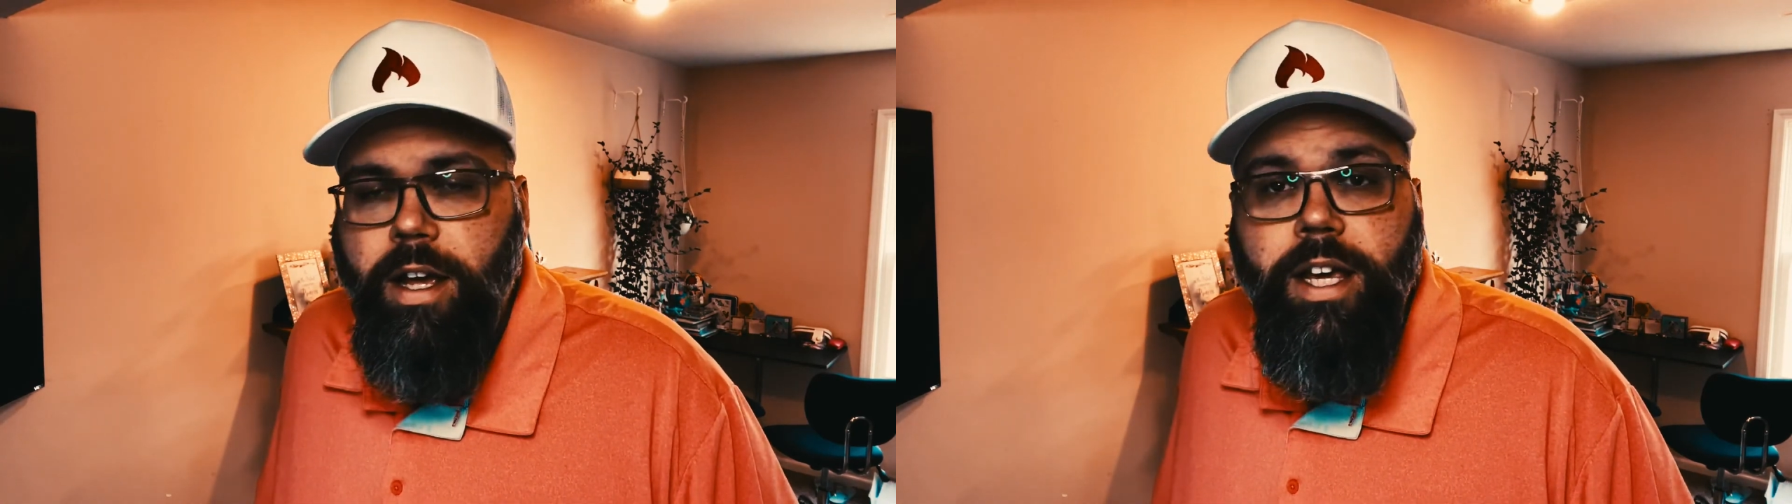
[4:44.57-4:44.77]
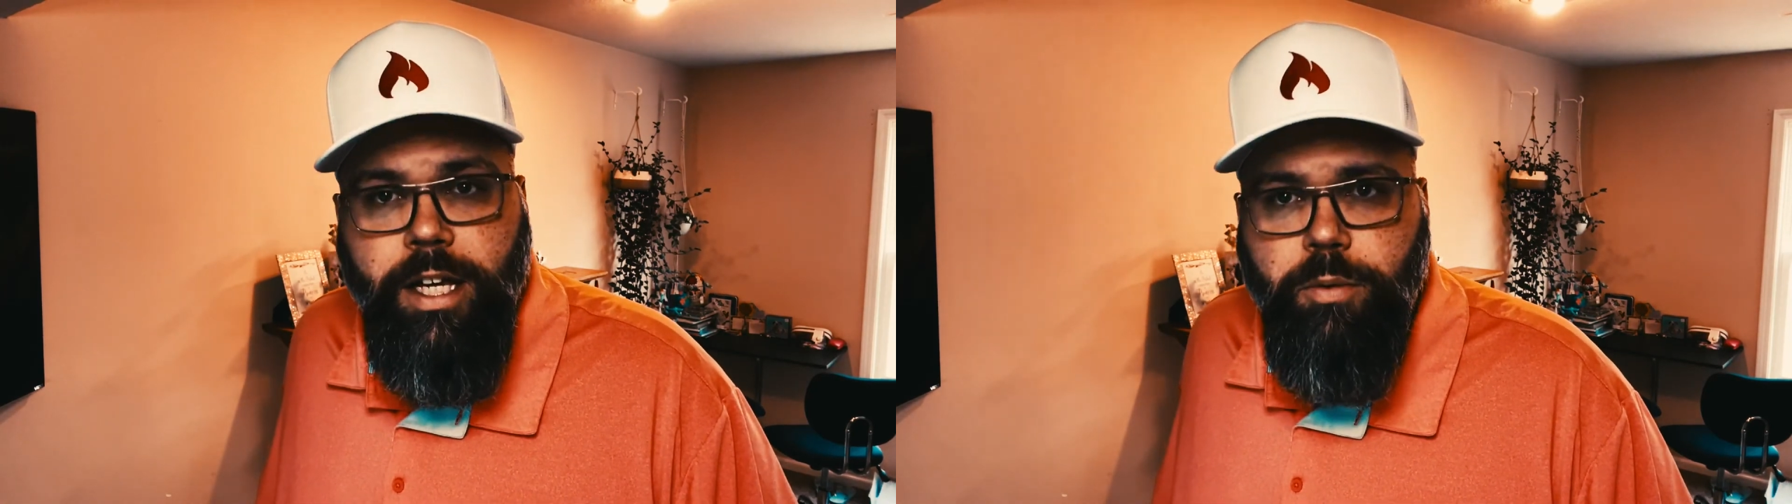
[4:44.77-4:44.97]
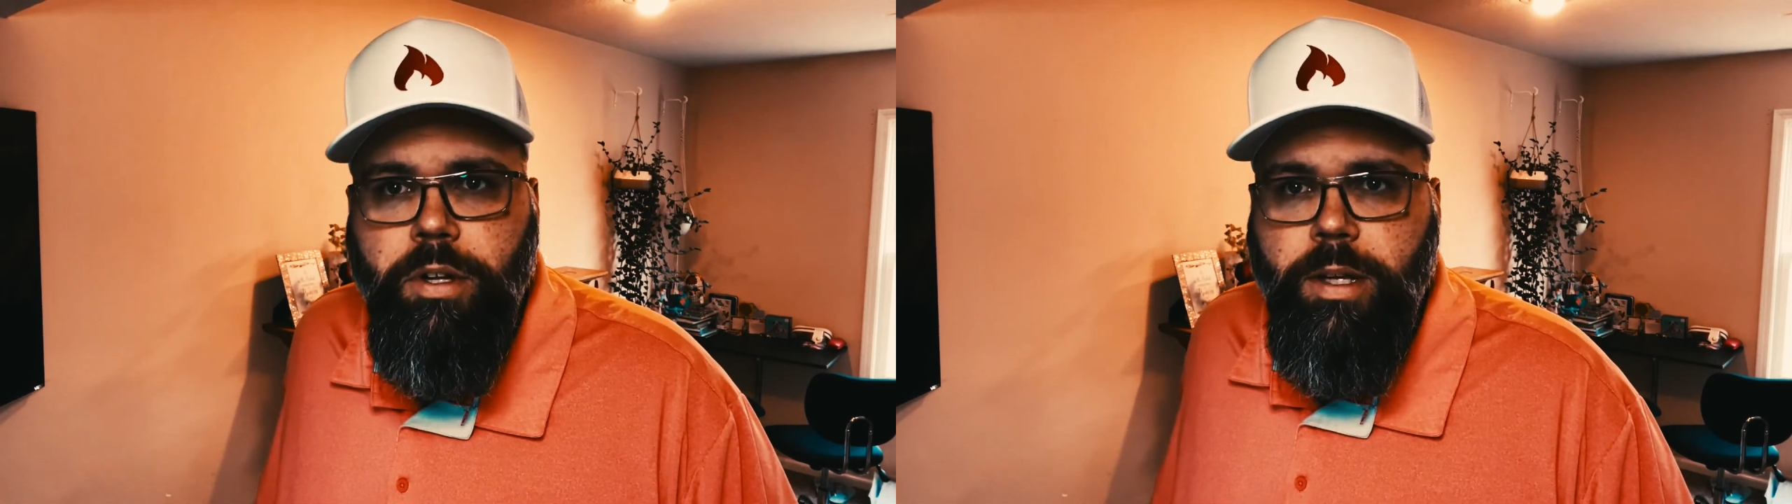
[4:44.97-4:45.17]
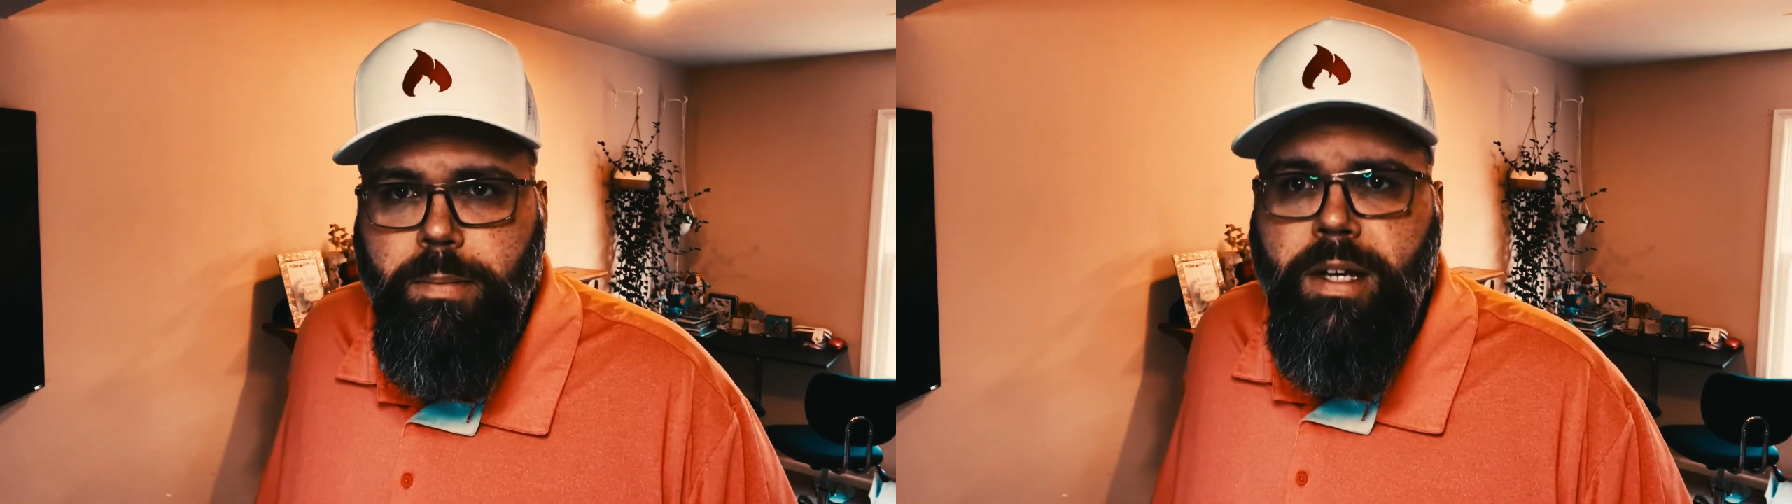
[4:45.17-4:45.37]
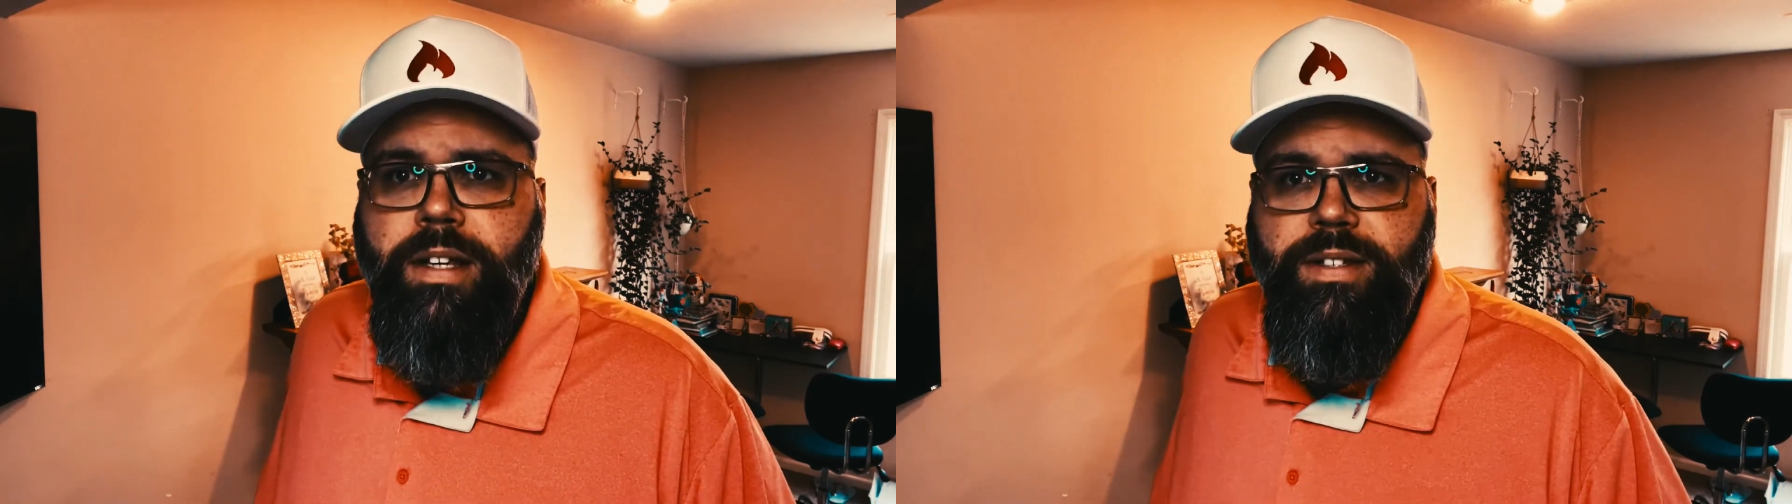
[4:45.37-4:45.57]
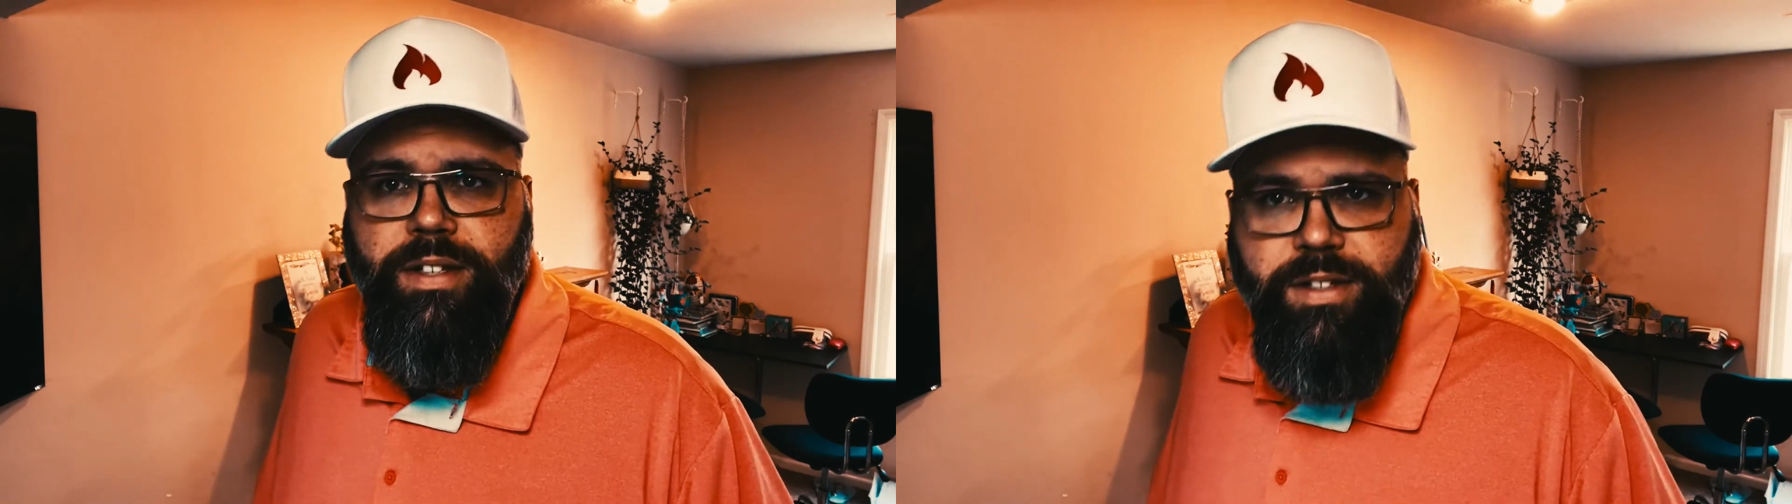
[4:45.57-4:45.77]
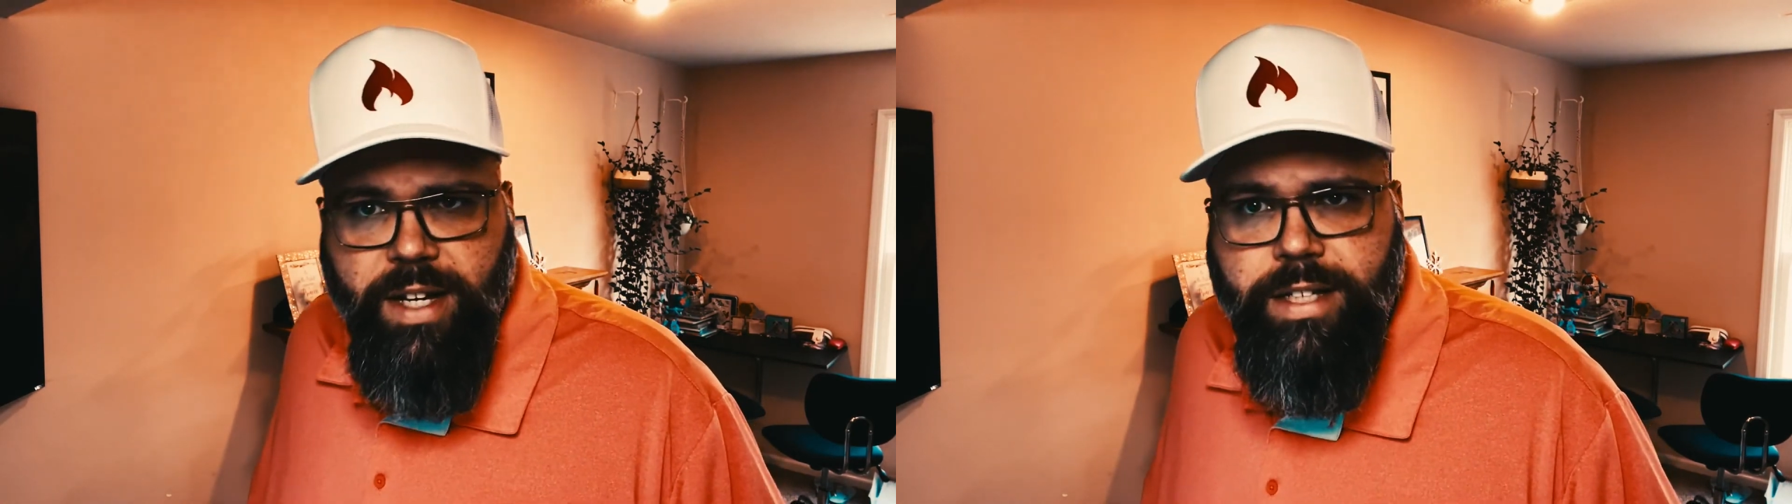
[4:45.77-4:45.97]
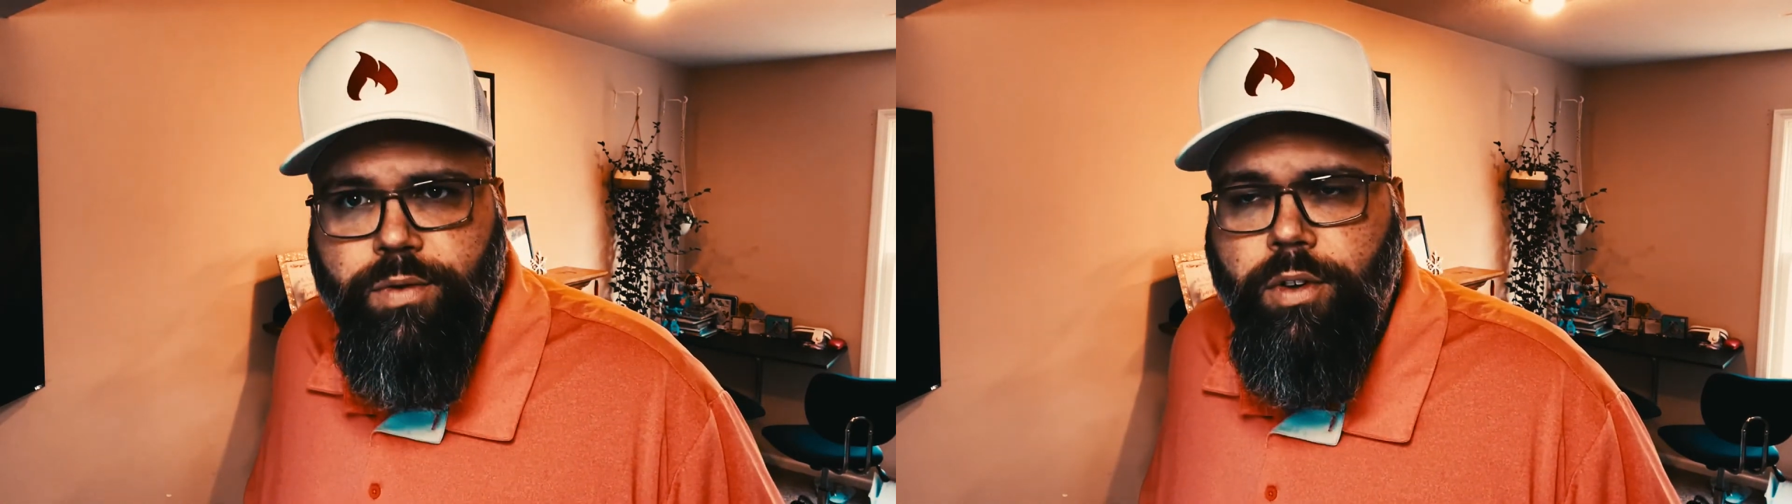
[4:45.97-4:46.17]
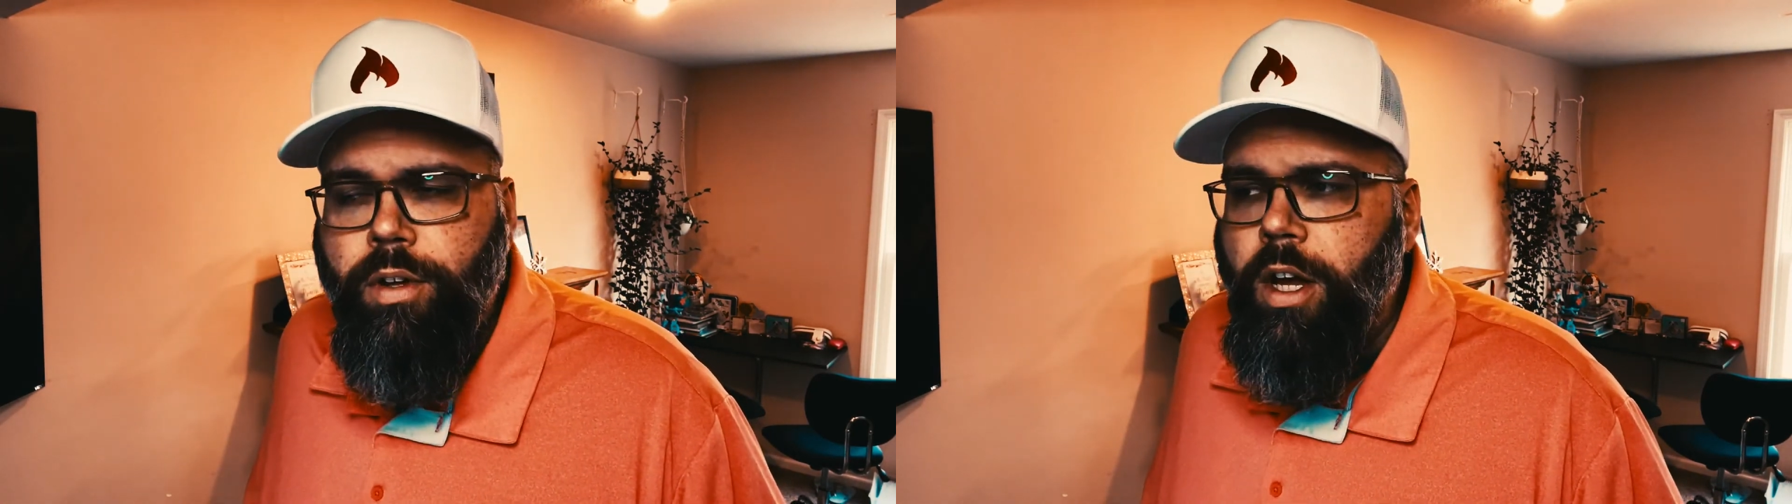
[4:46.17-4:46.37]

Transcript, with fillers: he can really be successful.